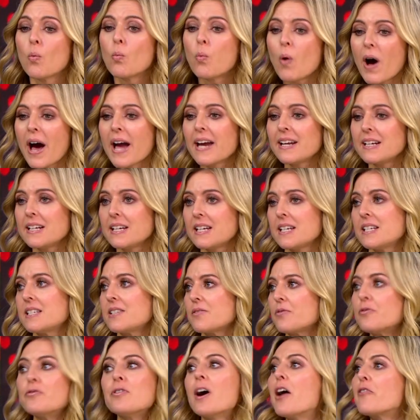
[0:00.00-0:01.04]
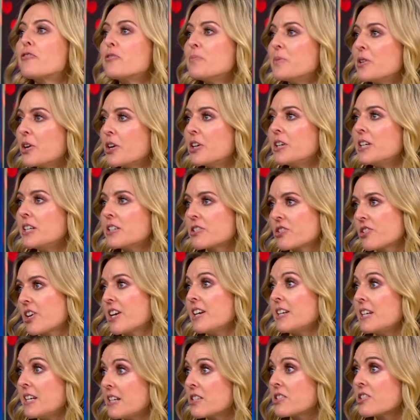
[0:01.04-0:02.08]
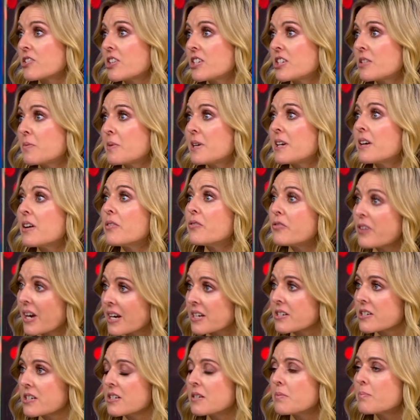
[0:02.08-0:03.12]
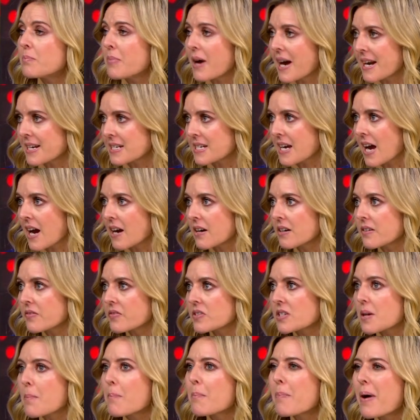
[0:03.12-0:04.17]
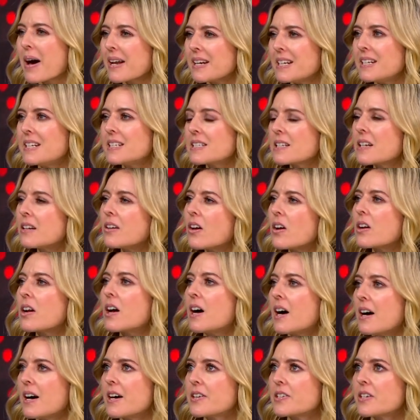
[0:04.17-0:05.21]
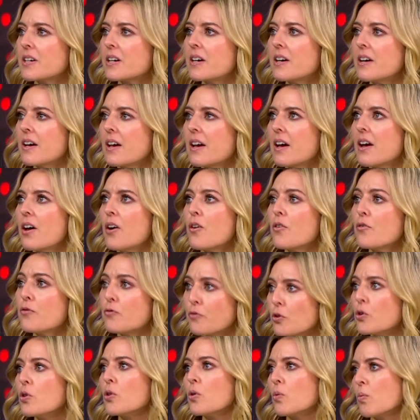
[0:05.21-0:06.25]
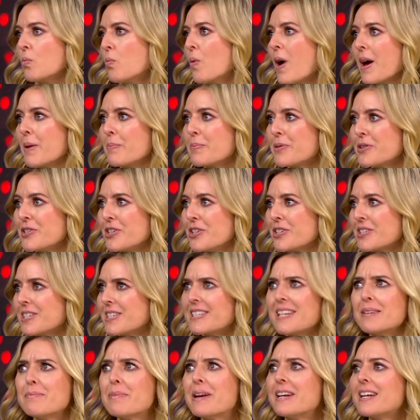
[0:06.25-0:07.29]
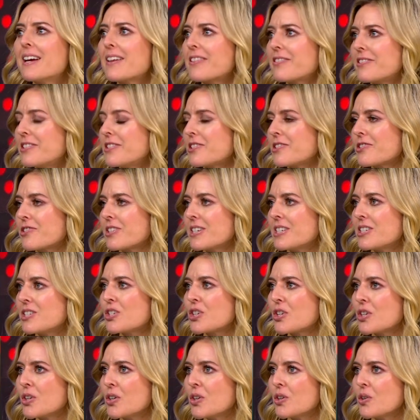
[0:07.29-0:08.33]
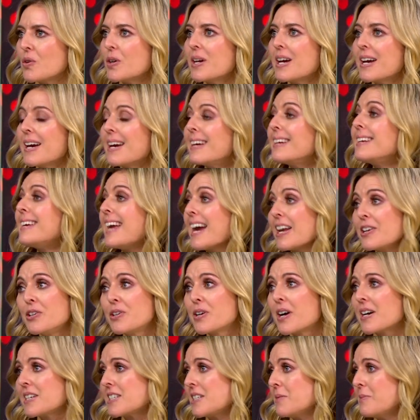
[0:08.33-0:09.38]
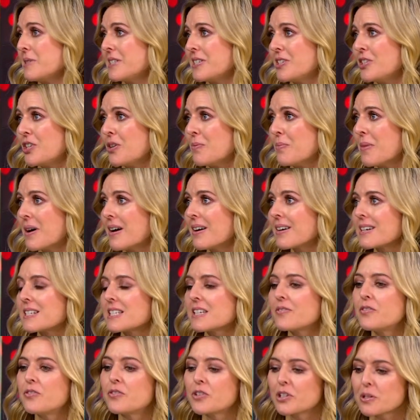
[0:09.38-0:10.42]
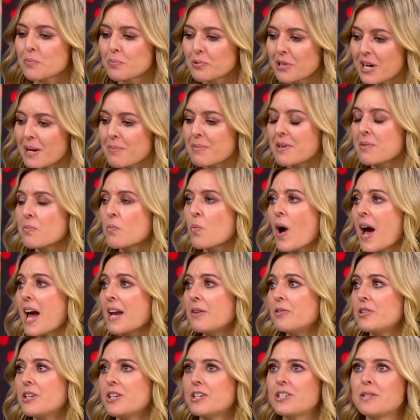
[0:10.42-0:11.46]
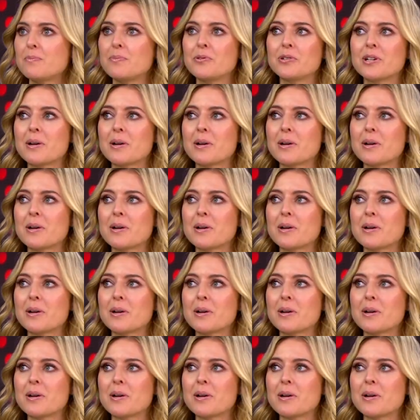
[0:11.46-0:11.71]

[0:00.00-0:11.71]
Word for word: wine is far from the only Australian industry to be affected by tariffs, but it is a lot harder for wine producers than many other industries hmm. to get new customers and new markets. If you've got a premium wine, you need to